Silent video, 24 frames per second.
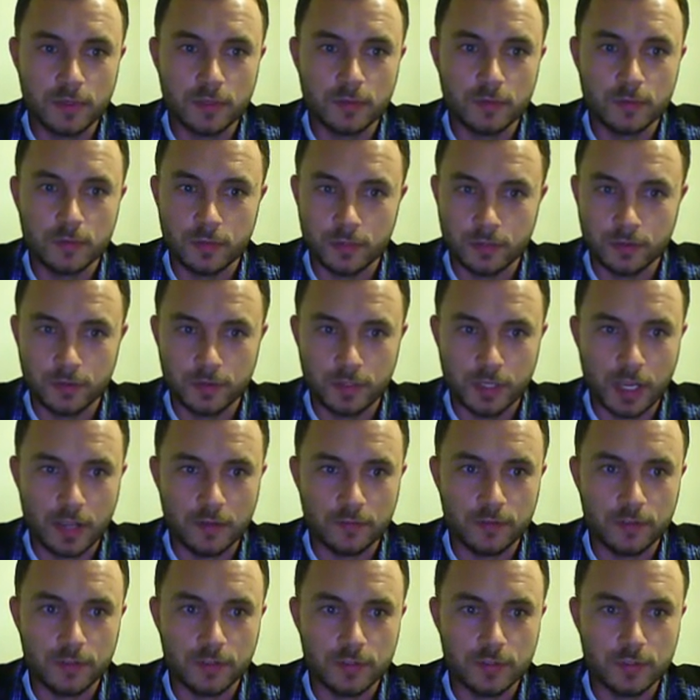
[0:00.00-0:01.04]
when we're going to
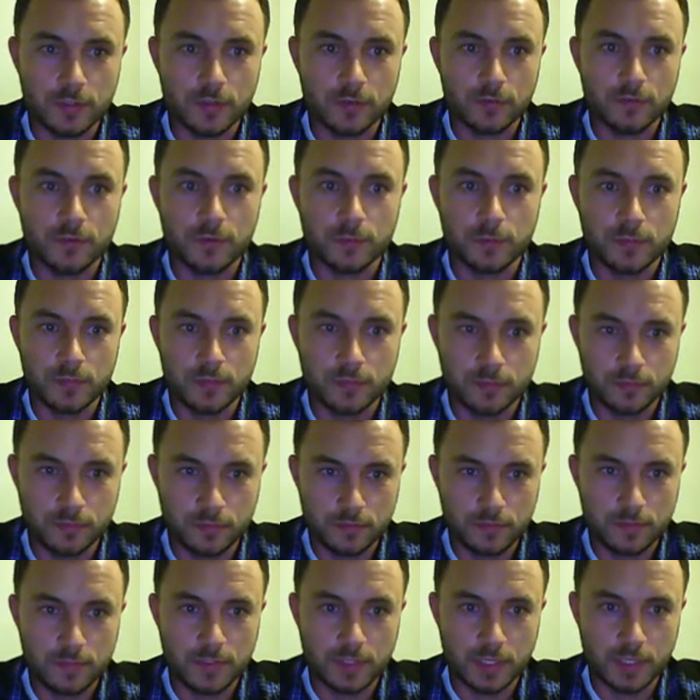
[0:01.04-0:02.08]
have to insert from
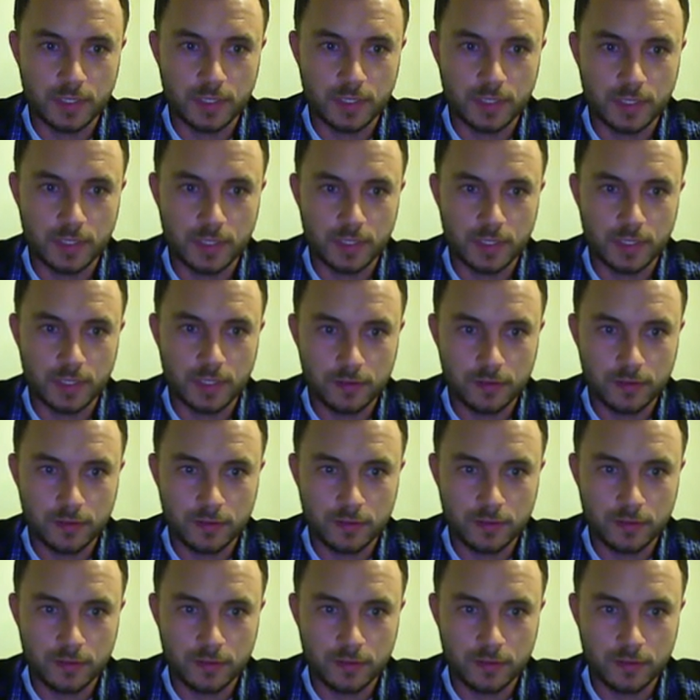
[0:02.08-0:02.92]
template,